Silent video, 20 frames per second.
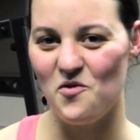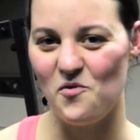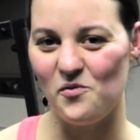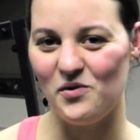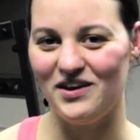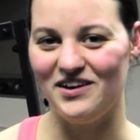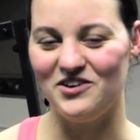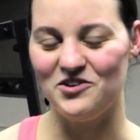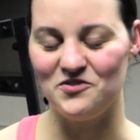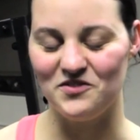
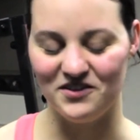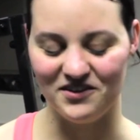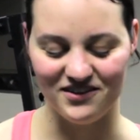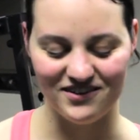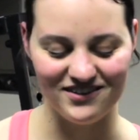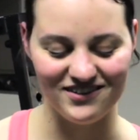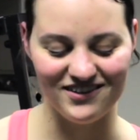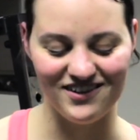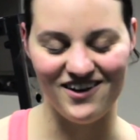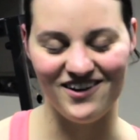weight
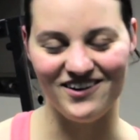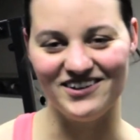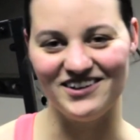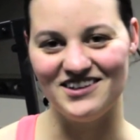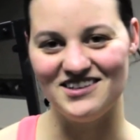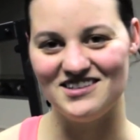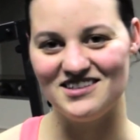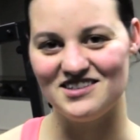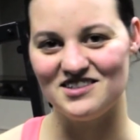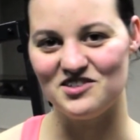over the
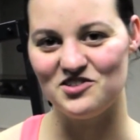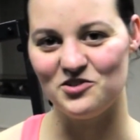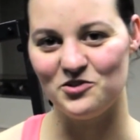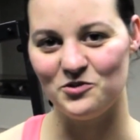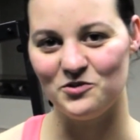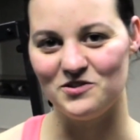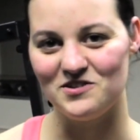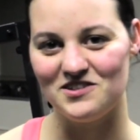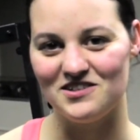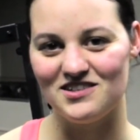holiday season
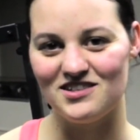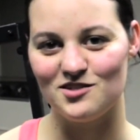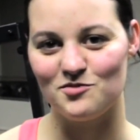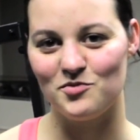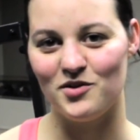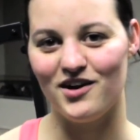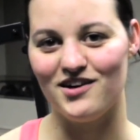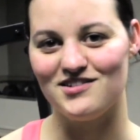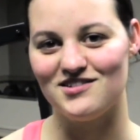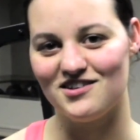too, which is
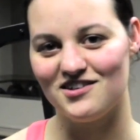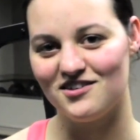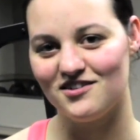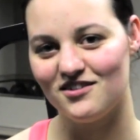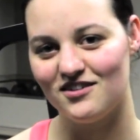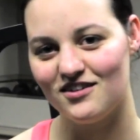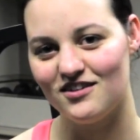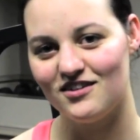surprising.